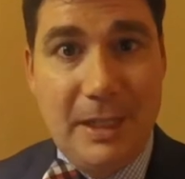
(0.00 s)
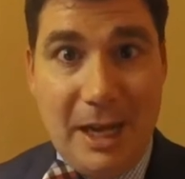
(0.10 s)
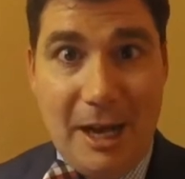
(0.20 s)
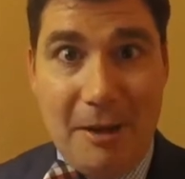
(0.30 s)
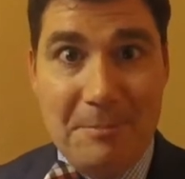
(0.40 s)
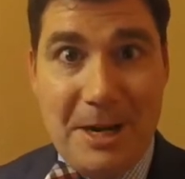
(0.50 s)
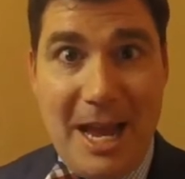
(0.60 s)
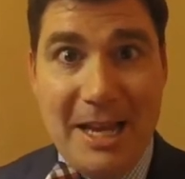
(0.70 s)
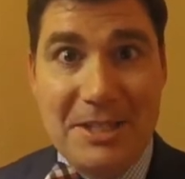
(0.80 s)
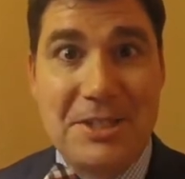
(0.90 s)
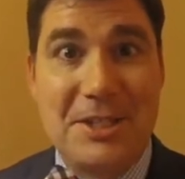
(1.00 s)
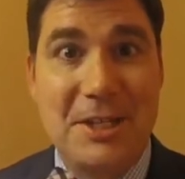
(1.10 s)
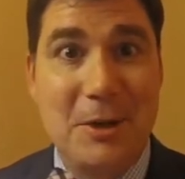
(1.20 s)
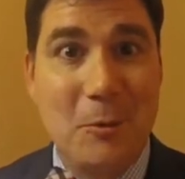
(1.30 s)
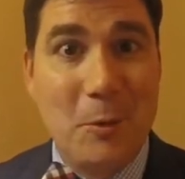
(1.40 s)
Up next,
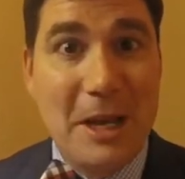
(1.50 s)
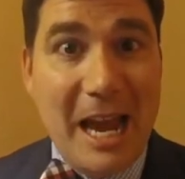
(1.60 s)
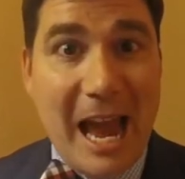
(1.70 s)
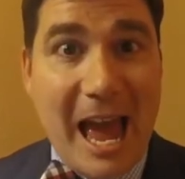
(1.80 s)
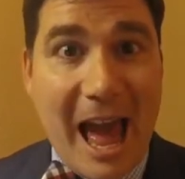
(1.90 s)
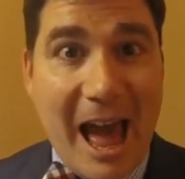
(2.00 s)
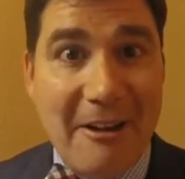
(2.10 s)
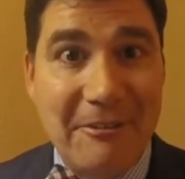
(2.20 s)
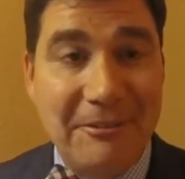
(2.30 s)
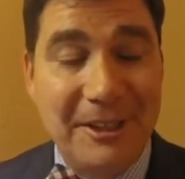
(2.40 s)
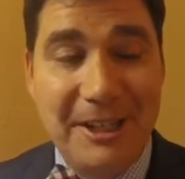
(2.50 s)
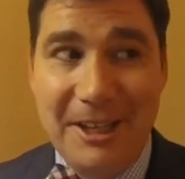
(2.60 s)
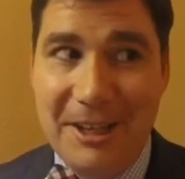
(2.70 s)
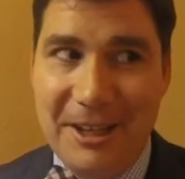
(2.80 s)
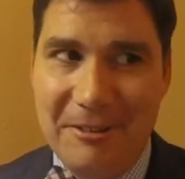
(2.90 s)
we have
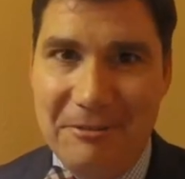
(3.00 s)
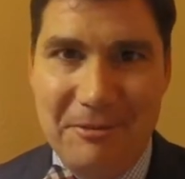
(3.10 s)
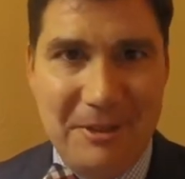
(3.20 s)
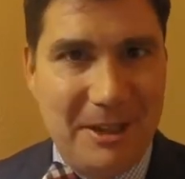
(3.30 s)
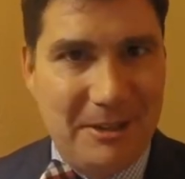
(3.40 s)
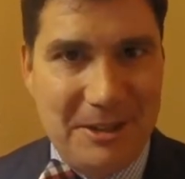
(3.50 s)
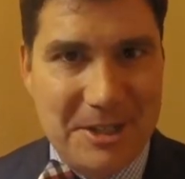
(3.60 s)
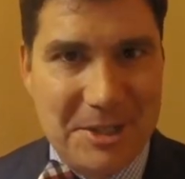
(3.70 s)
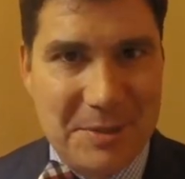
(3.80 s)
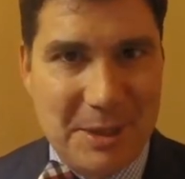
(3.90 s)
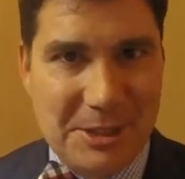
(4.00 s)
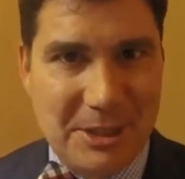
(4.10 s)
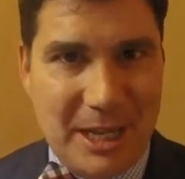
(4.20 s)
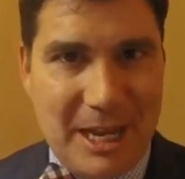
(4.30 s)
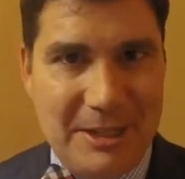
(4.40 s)
a very
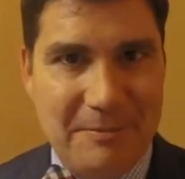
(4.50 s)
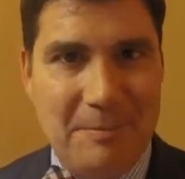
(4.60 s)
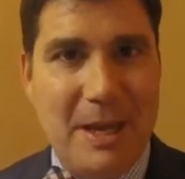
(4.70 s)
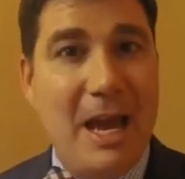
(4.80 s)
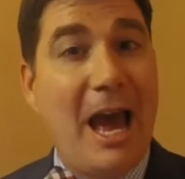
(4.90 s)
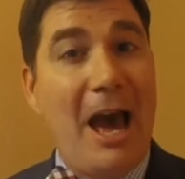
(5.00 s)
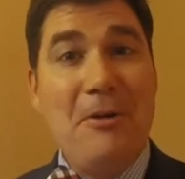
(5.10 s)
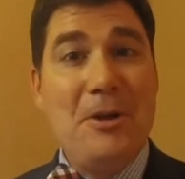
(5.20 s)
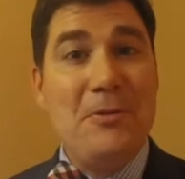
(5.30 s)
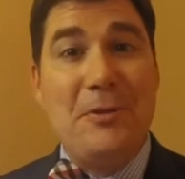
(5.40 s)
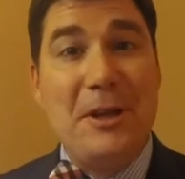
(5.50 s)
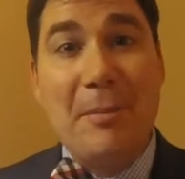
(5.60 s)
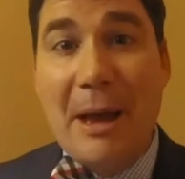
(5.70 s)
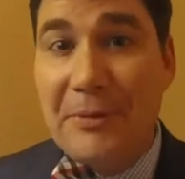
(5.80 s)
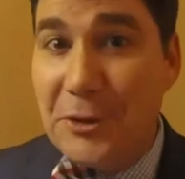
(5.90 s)
special item. How do you feel
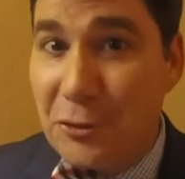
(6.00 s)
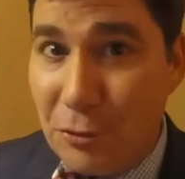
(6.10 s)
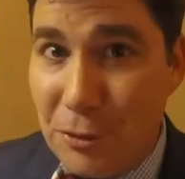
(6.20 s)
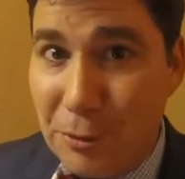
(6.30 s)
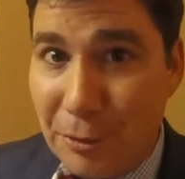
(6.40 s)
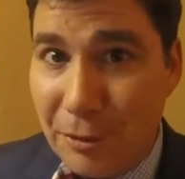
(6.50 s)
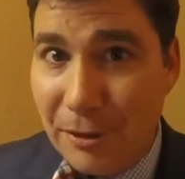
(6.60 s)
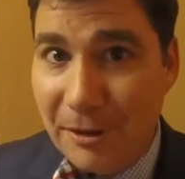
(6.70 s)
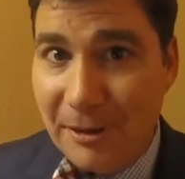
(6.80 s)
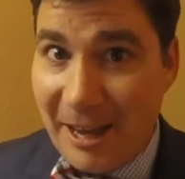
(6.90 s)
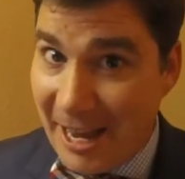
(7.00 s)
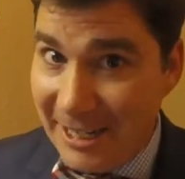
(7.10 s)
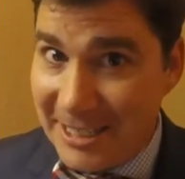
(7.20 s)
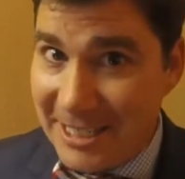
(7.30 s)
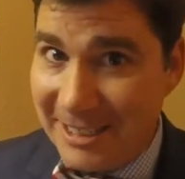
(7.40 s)
about the truth? Hate
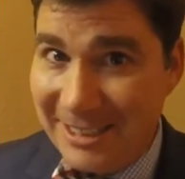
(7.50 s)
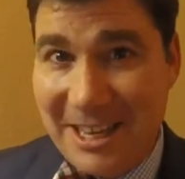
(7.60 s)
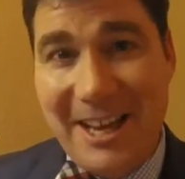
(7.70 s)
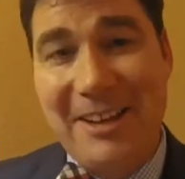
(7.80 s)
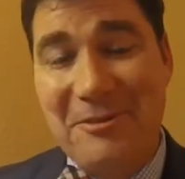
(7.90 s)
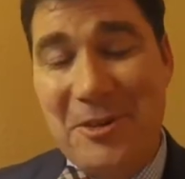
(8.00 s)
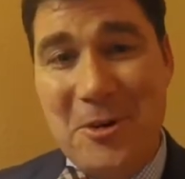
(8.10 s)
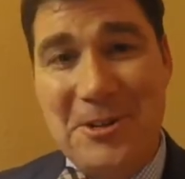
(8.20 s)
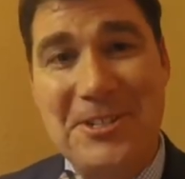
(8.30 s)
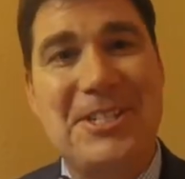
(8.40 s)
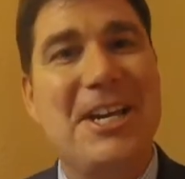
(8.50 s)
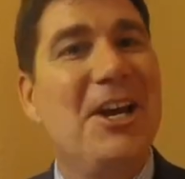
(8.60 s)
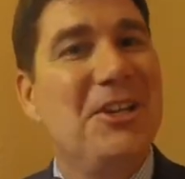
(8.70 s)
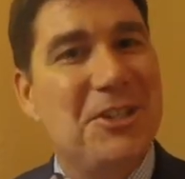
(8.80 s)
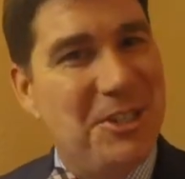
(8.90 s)
it? Of course.
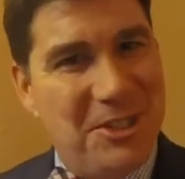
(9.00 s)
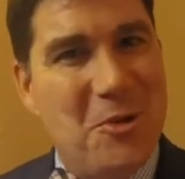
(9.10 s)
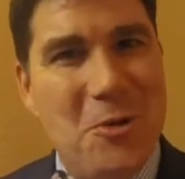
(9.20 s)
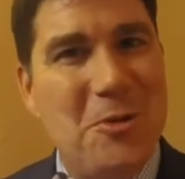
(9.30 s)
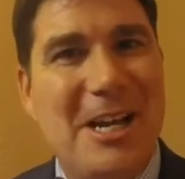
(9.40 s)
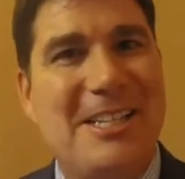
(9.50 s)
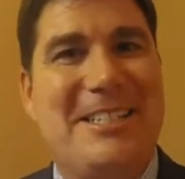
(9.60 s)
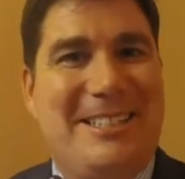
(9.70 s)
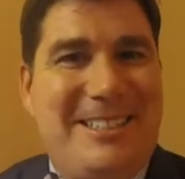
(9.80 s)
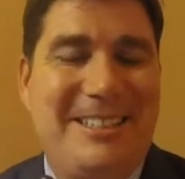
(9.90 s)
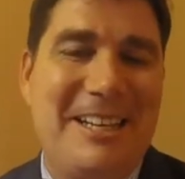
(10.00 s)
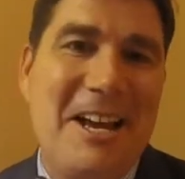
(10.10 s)
Who doesn't?